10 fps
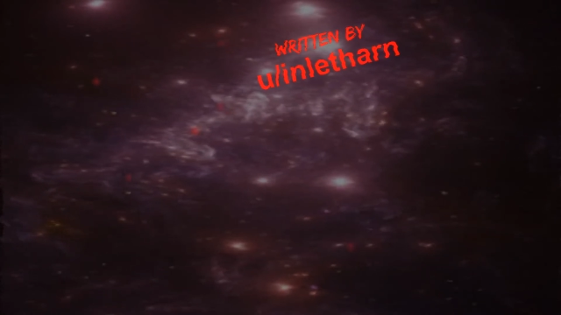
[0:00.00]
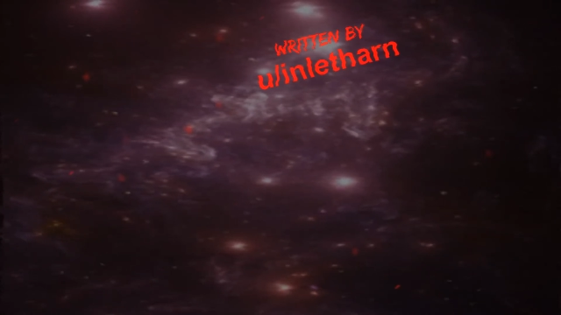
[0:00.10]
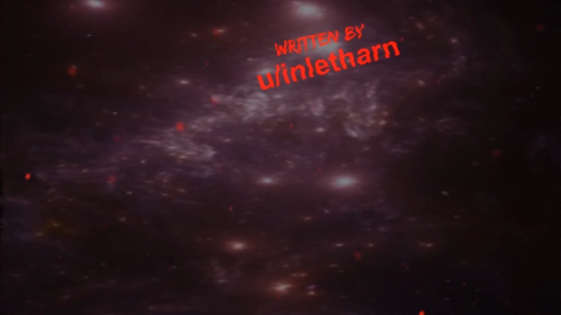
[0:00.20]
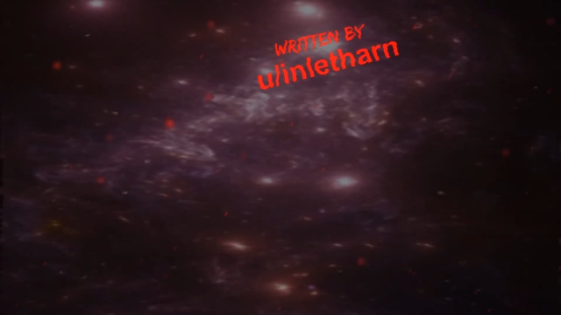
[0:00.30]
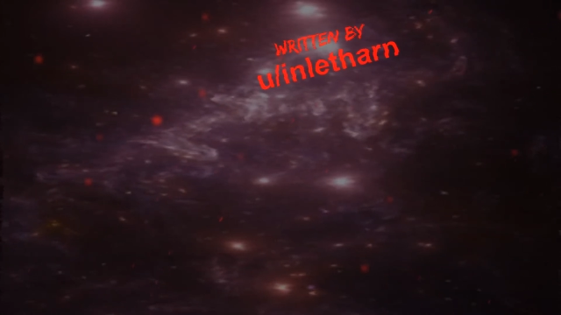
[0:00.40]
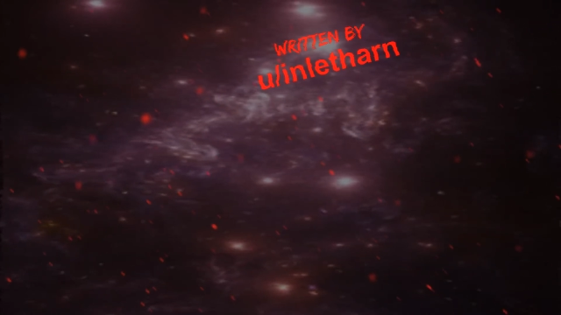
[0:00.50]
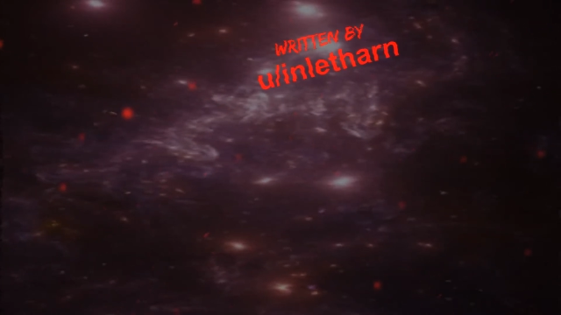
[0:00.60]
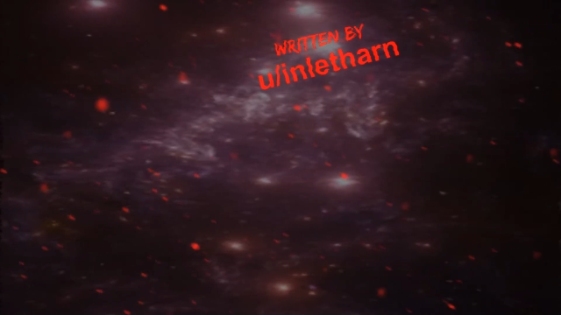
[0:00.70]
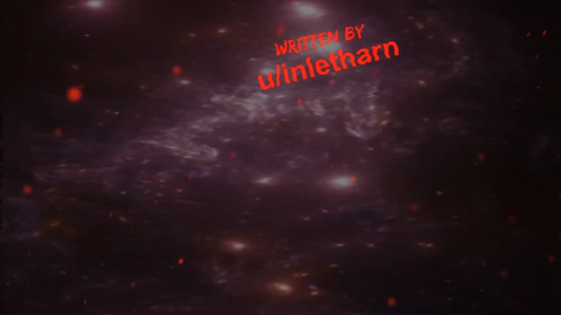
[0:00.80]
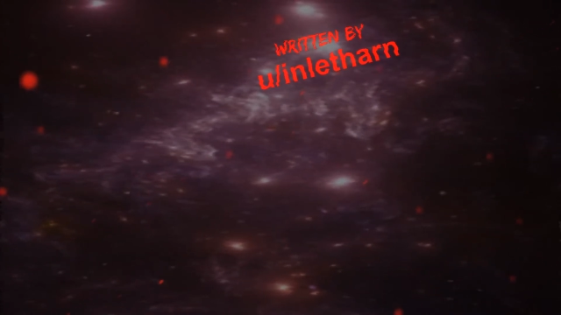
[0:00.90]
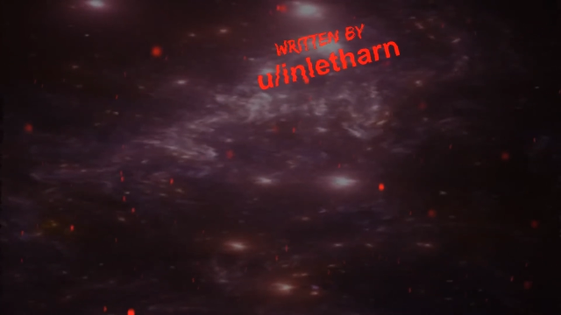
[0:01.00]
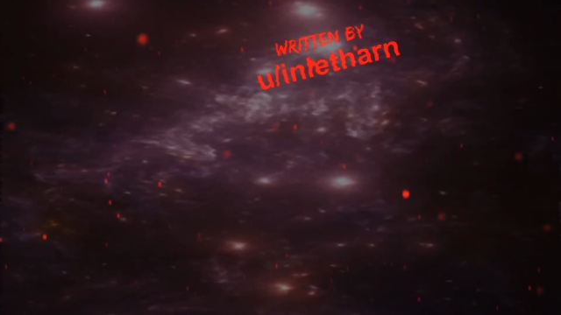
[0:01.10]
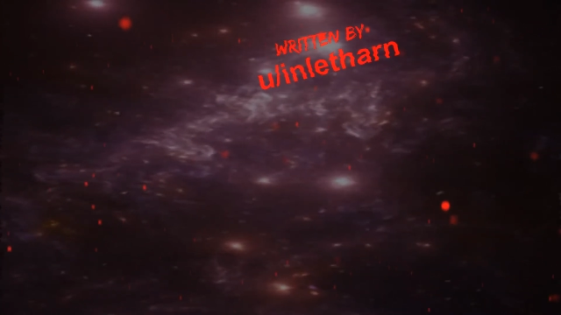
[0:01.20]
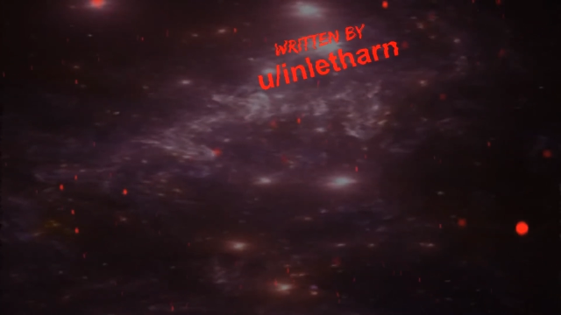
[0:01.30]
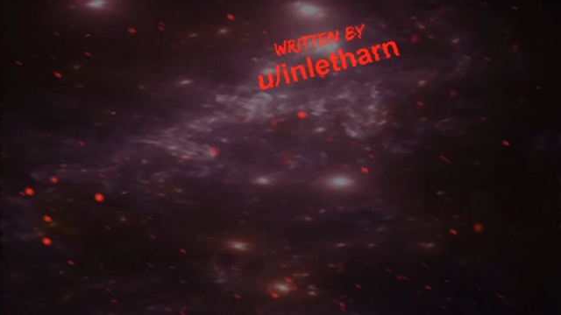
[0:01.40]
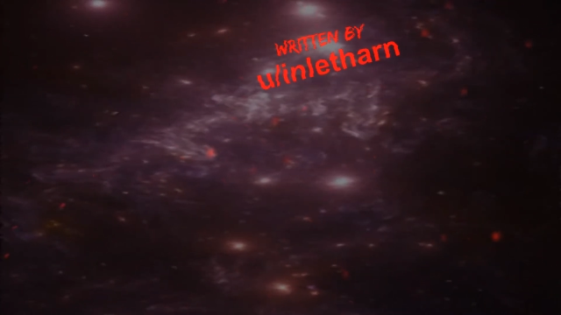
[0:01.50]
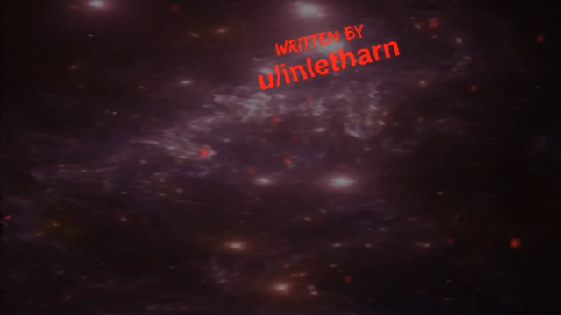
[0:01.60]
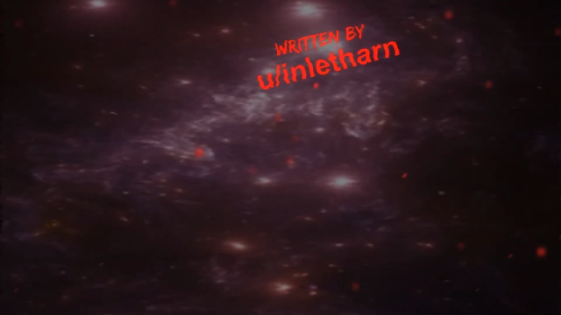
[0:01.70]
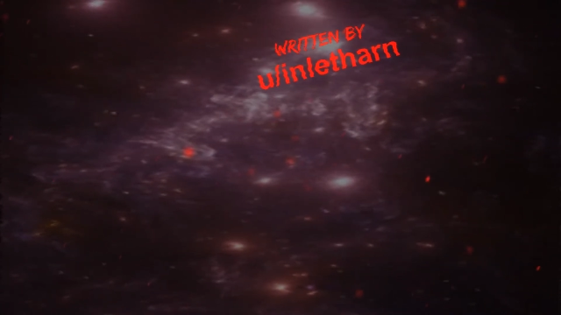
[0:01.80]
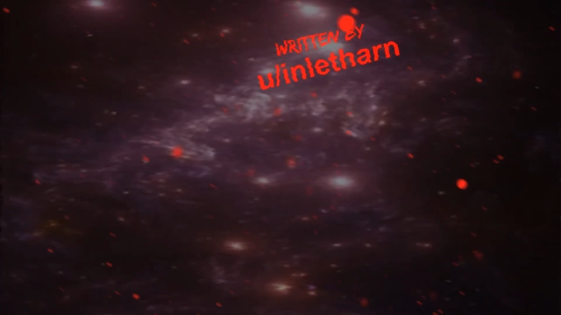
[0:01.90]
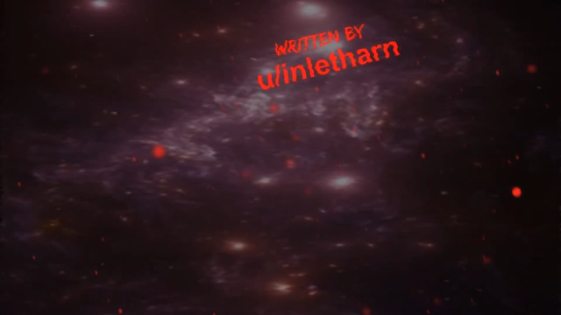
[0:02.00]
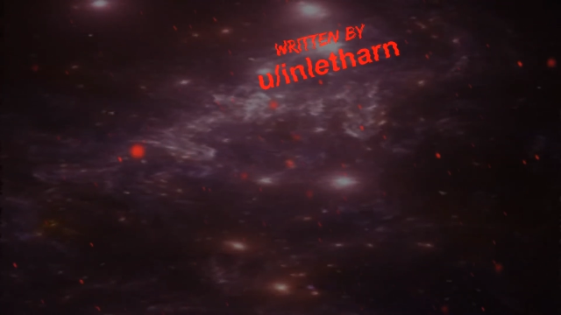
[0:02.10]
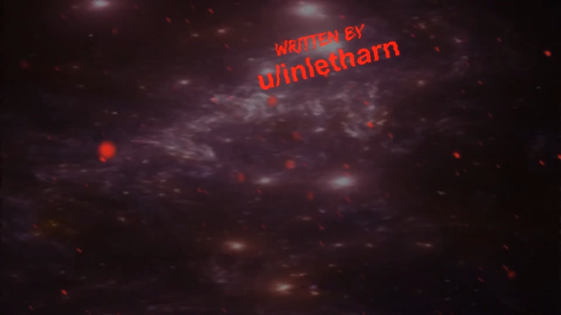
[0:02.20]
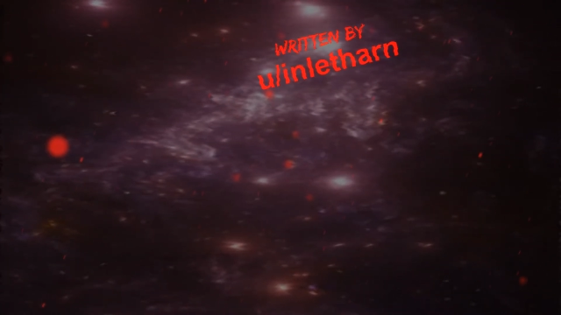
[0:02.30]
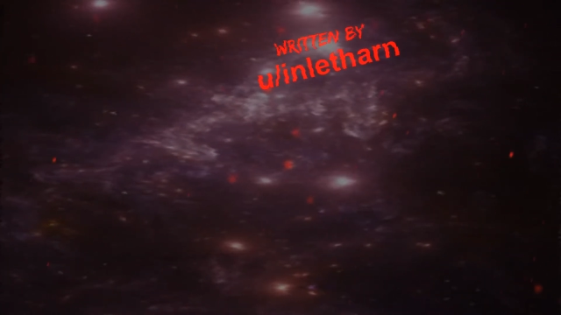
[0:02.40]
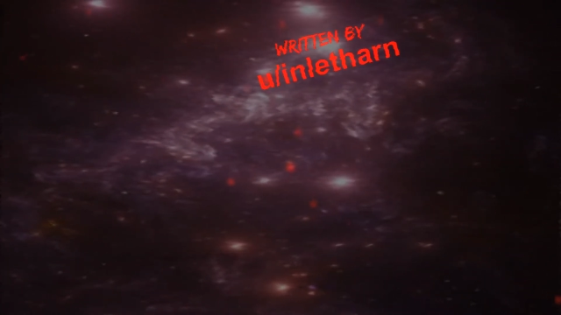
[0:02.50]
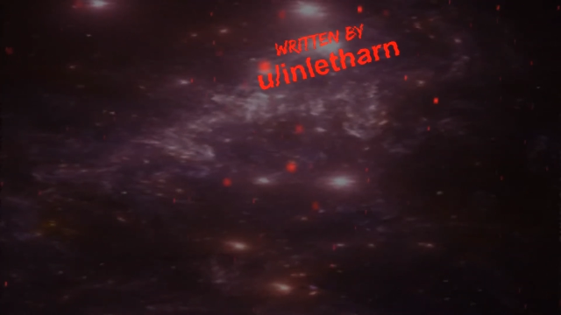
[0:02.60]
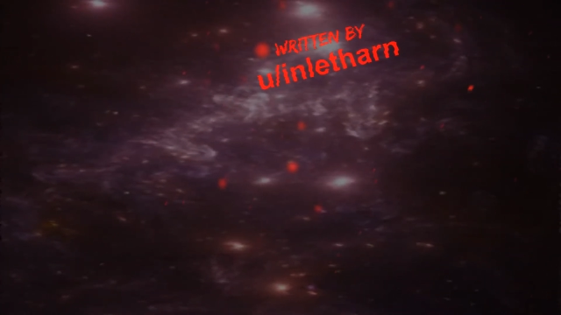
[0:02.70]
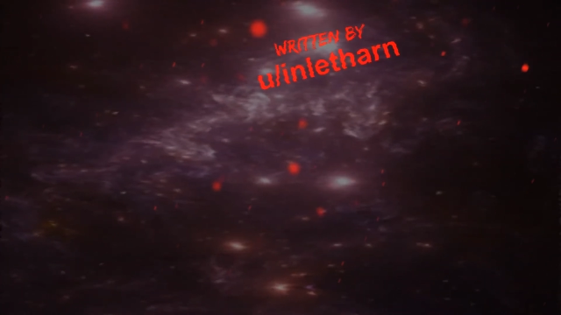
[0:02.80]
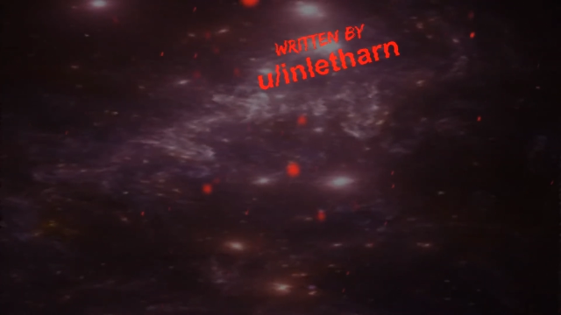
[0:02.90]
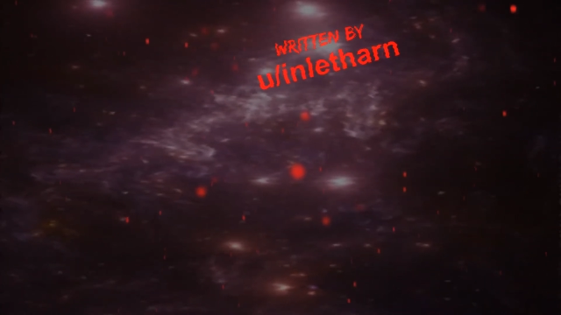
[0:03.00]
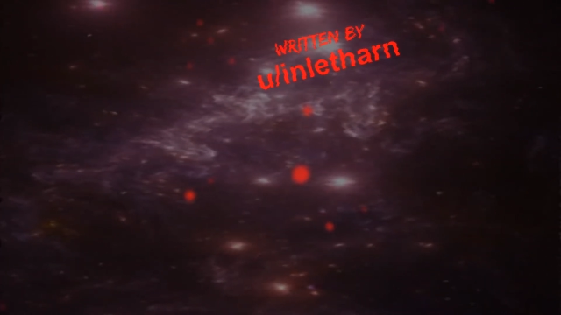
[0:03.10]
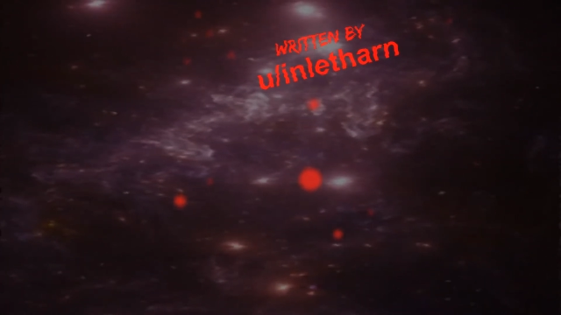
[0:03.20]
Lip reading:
[unreadable: no face in view]